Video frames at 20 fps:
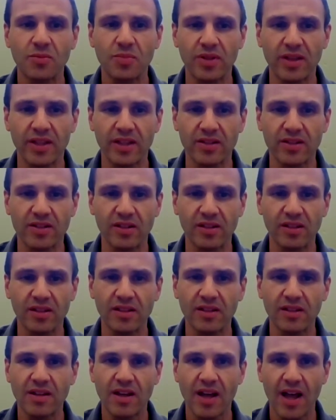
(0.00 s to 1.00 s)

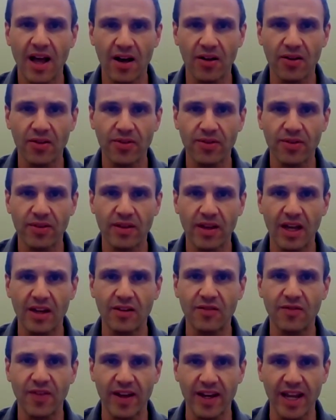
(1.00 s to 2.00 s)
political, health,
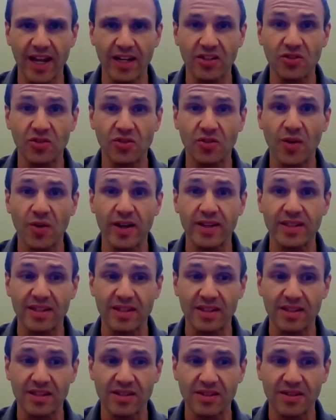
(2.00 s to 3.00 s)
and financial
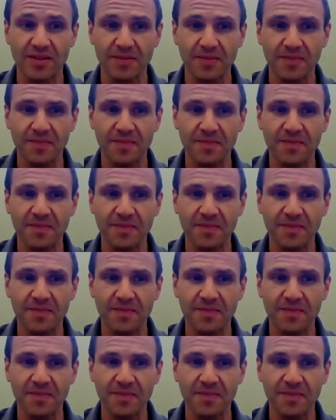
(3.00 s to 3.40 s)
crises.